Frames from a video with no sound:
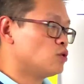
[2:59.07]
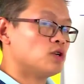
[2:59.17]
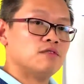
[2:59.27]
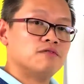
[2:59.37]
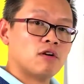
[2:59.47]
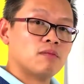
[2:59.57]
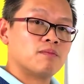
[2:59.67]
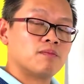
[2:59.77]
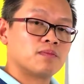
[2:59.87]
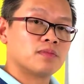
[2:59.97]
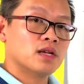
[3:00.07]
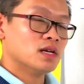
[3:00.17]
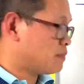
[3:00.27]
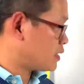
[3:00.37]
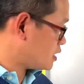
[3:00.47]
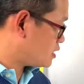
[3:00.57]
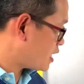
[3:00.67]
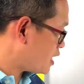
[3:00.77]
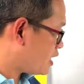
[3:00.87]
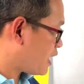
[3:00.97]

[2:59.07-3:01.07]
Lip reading: to inform. But is there a